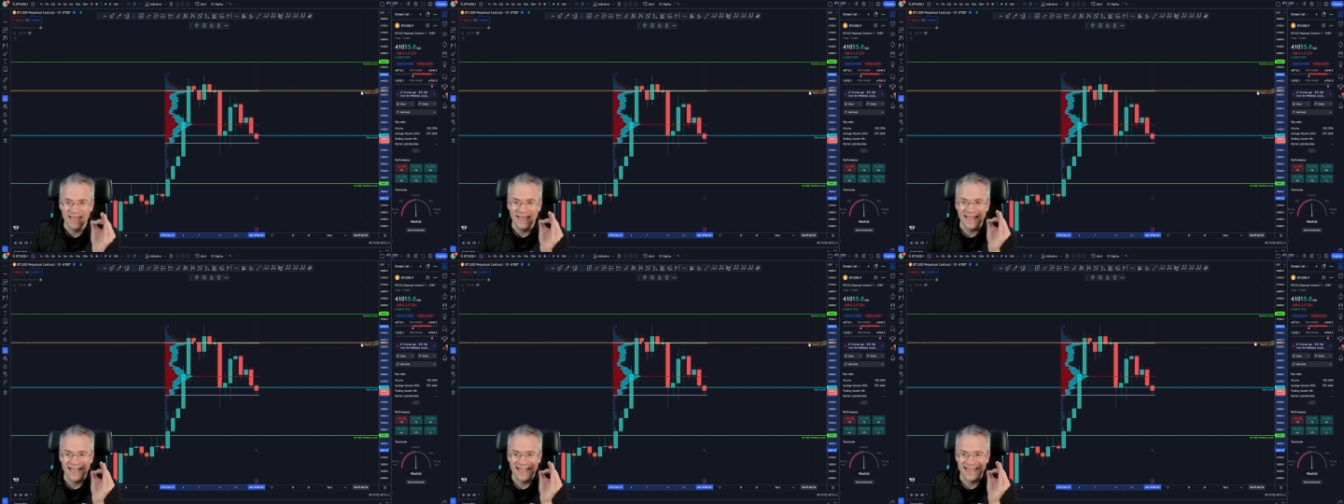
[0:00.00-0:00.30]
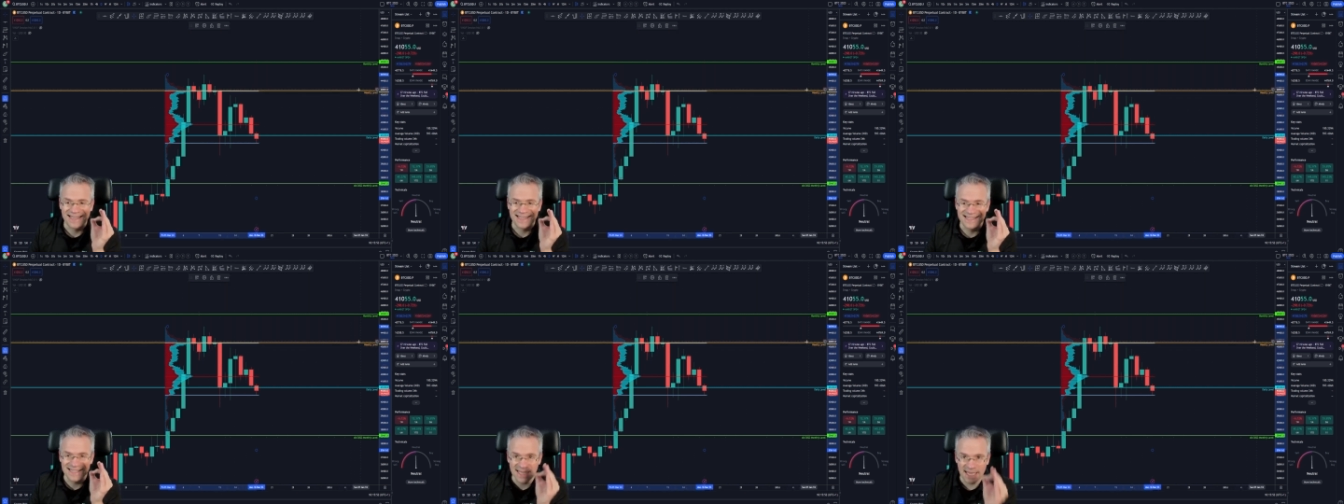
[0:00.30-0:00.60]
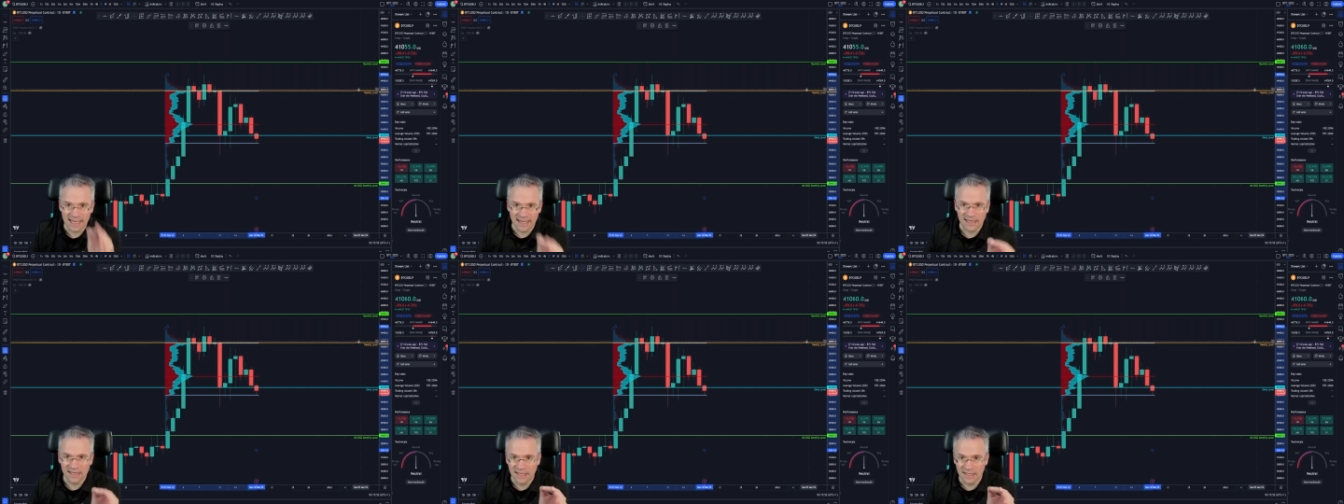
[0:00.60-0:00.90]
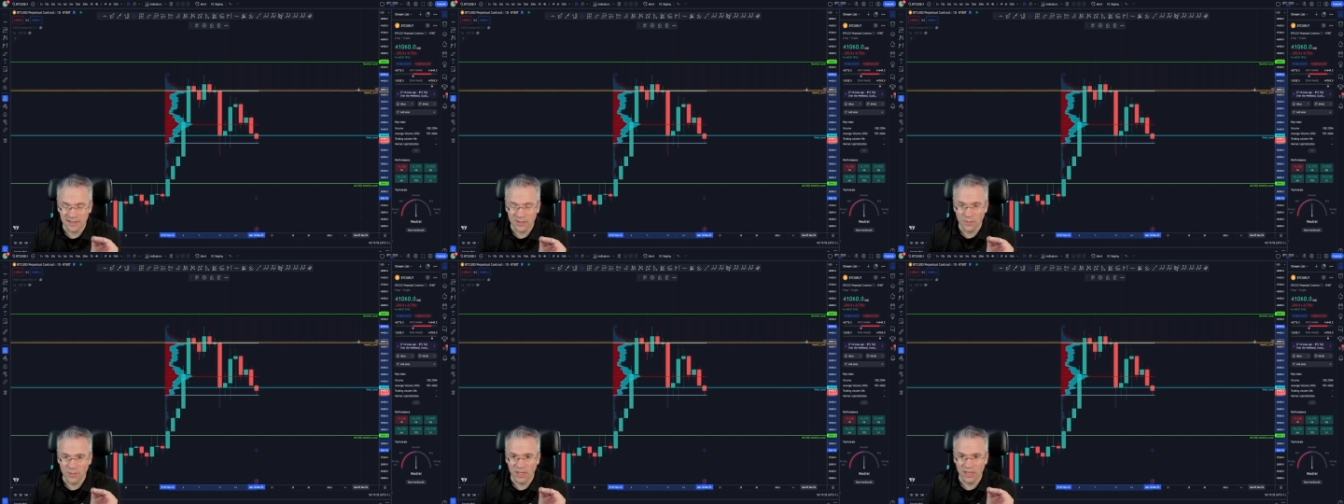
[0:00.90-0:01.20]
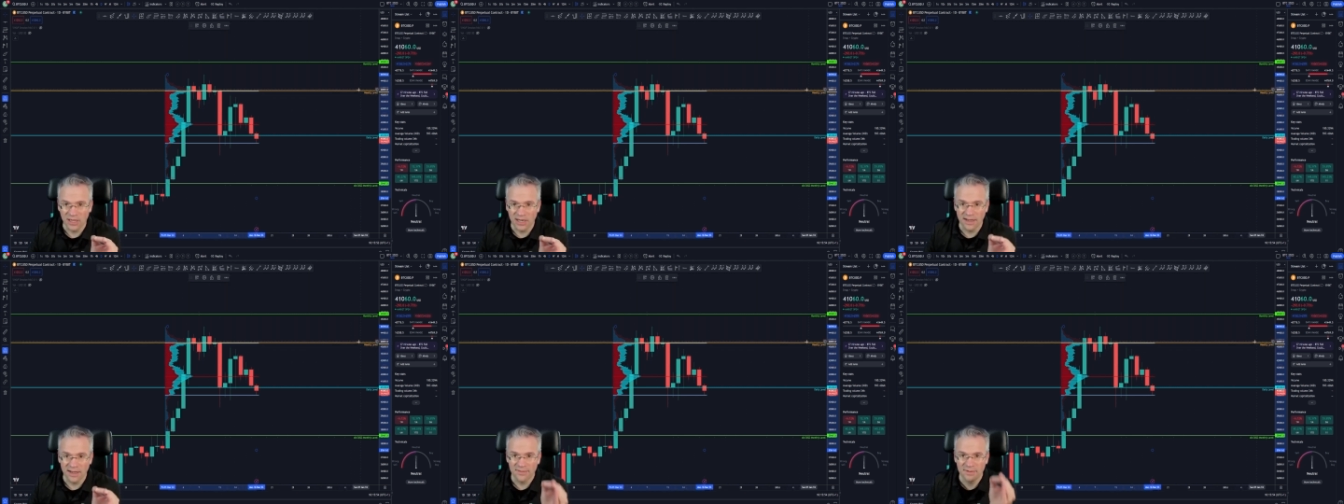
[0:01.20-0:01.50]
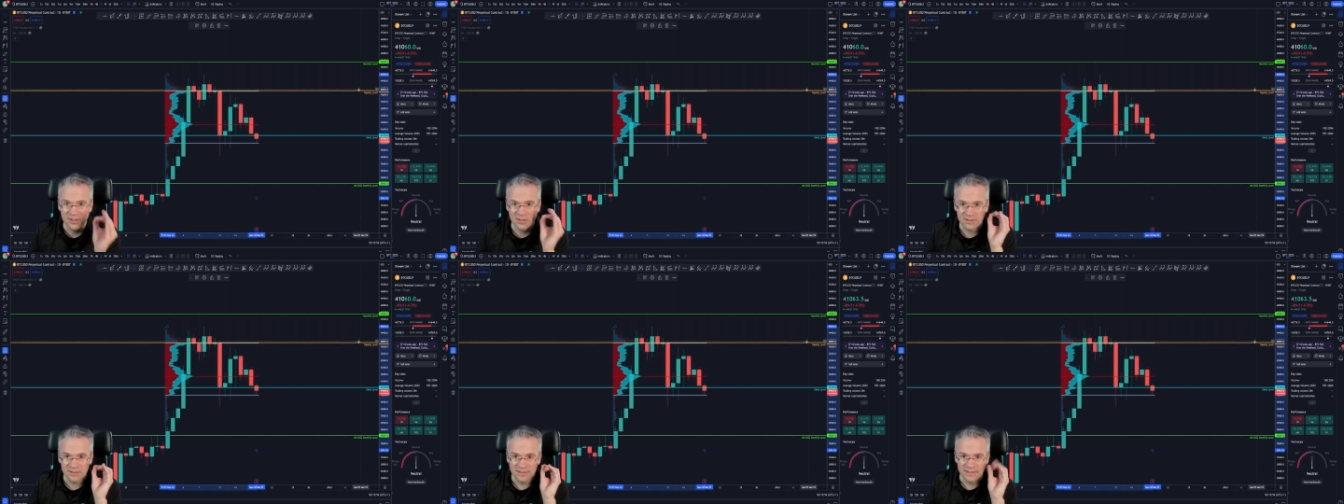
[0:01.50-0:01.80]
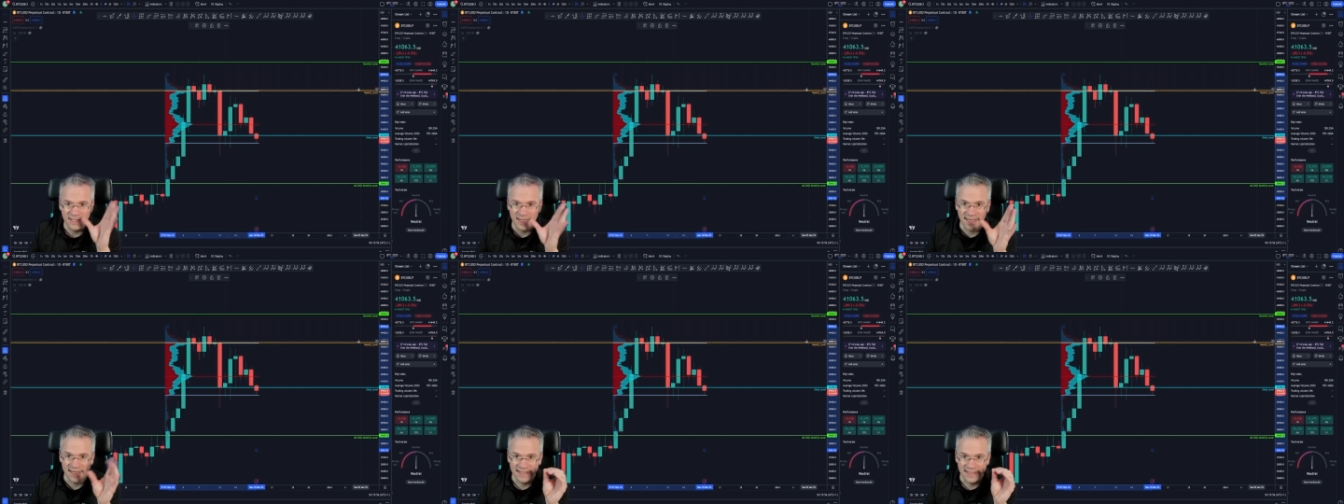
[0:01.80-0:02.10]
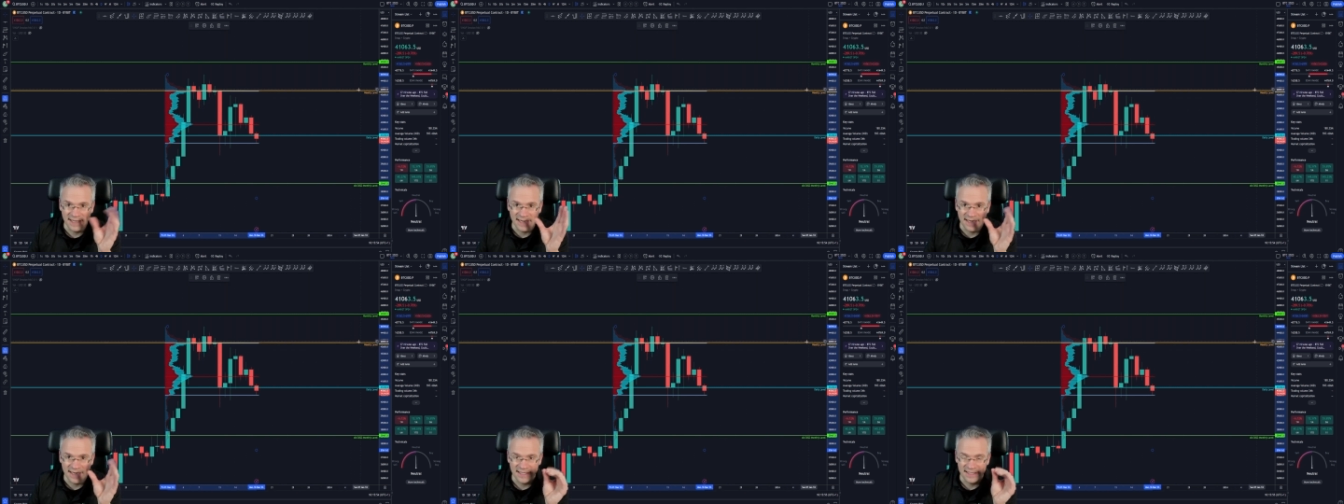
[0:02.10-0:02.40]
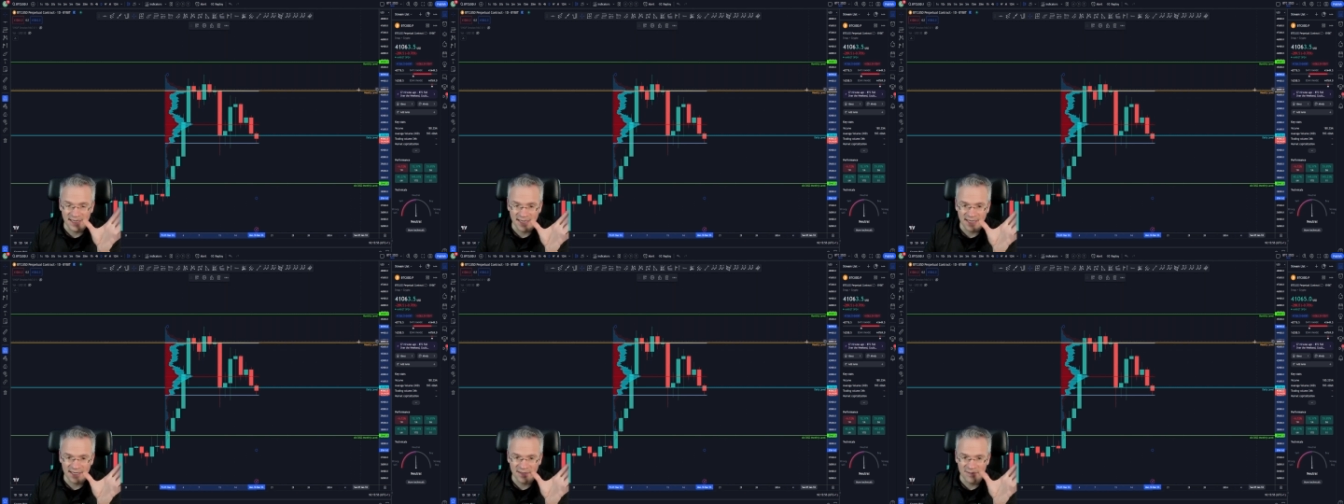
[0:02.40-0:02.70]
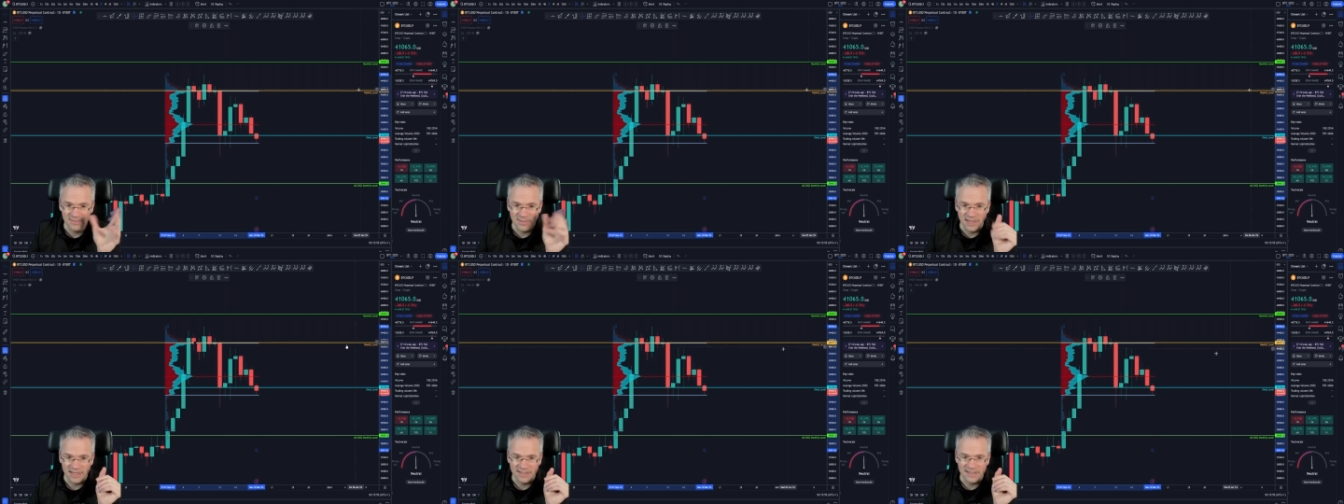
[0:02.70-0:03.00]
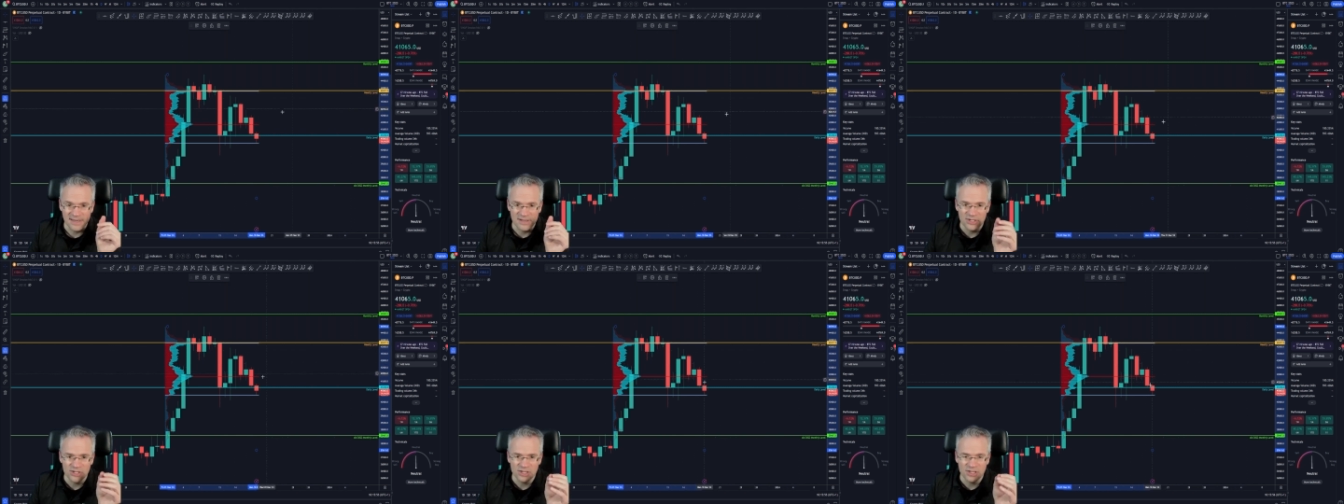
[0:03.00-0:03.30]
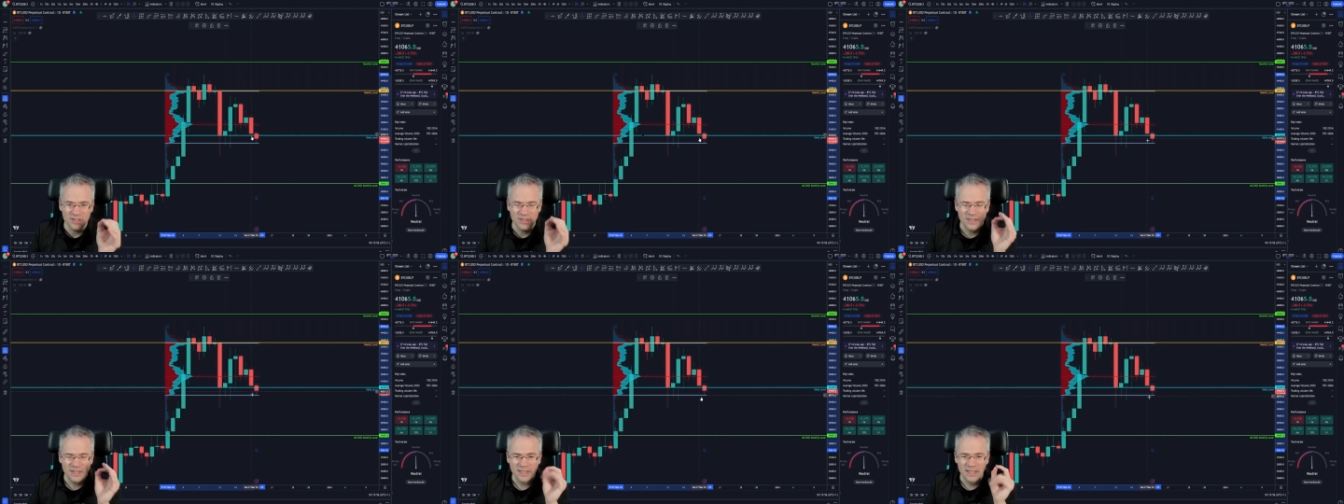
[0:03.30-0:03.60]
exactly at the weekly level. Ding, ding, ding, pay attention.